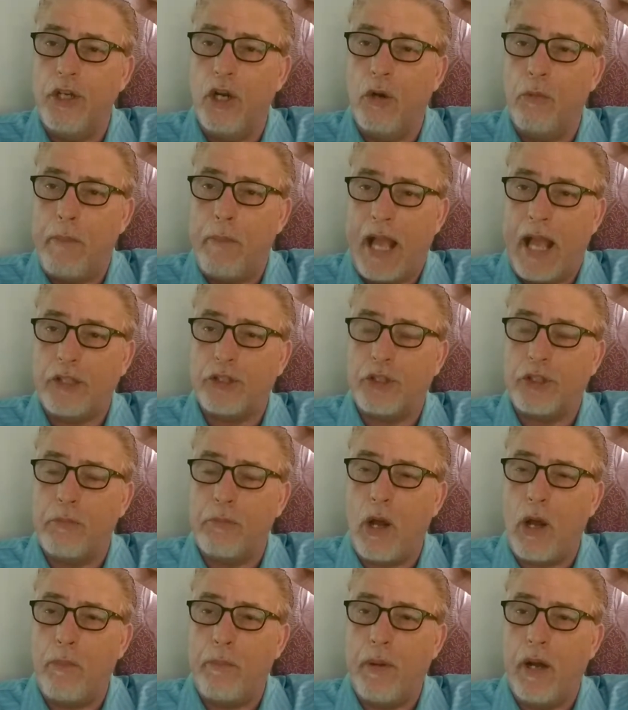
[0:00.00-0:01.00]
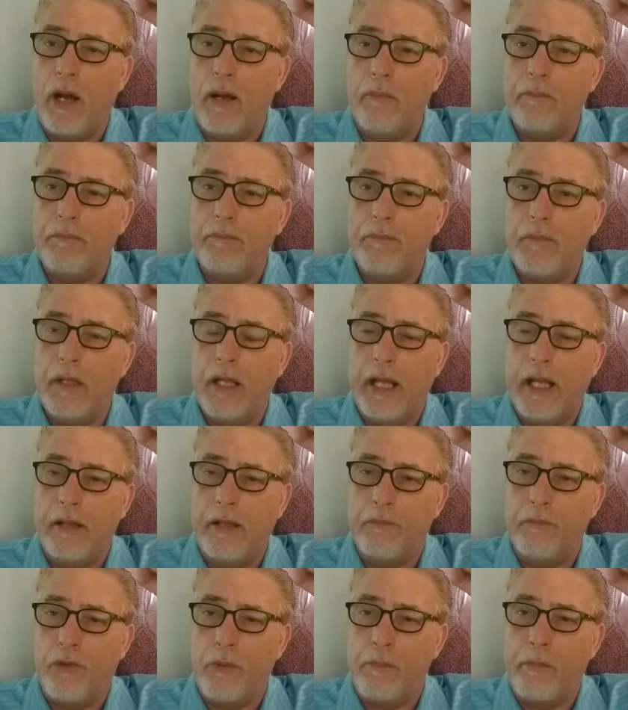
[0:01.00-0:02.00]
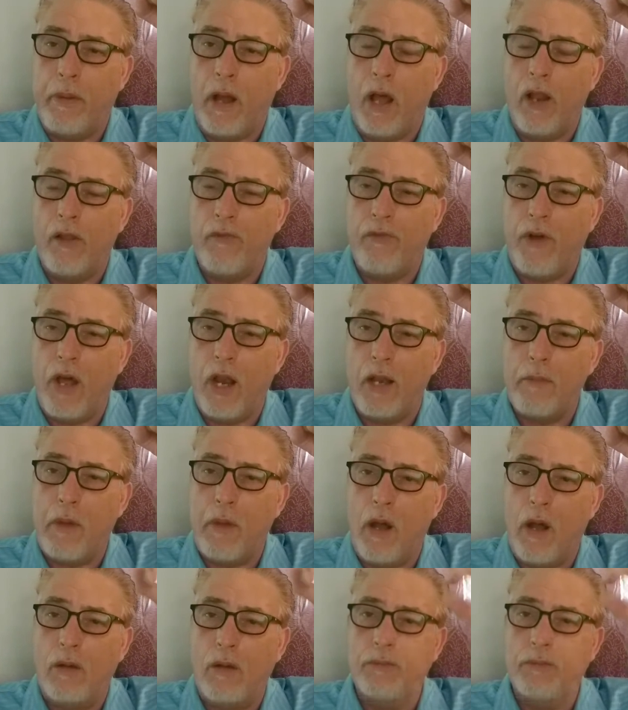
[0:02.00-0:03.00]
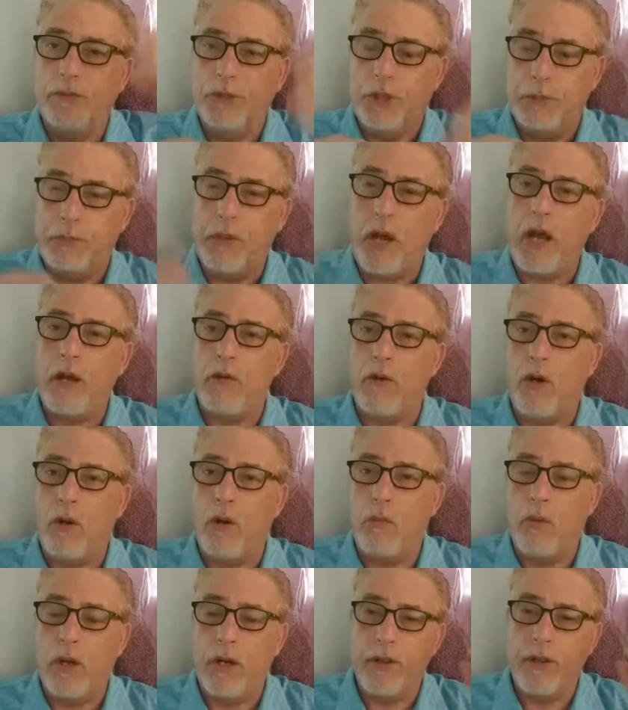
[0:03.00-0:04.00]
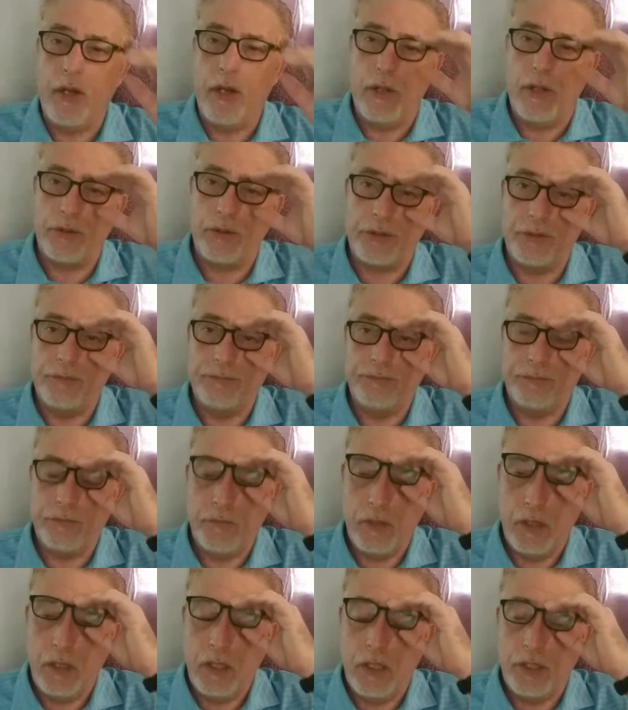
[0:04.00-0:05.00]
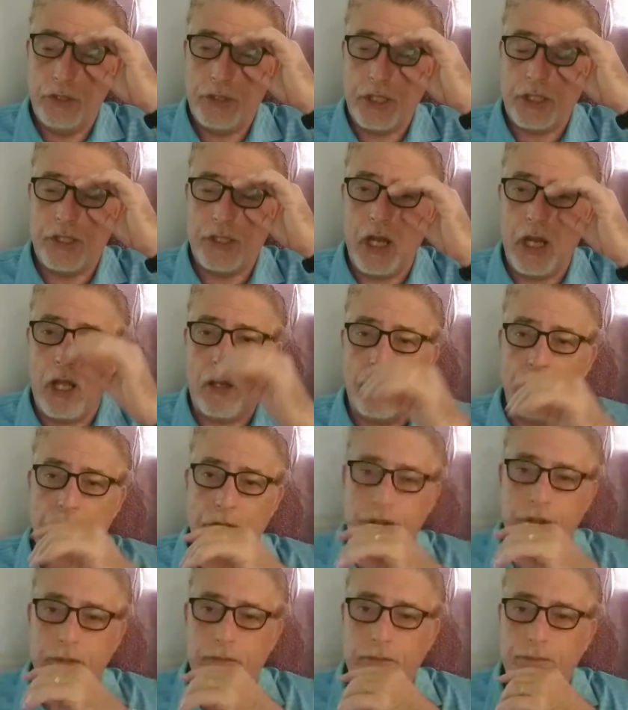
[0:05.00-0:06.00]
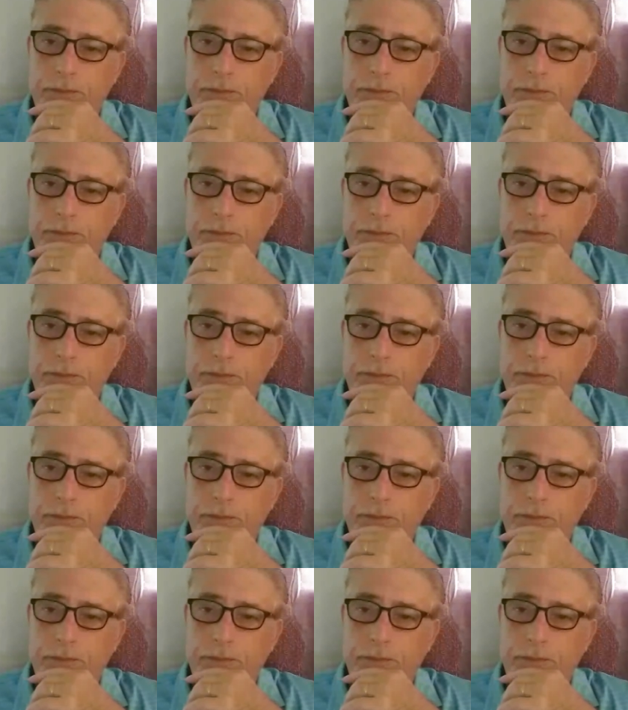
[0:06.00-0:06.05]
know, basketball pump and for volleyball. She brought home one of those. $6.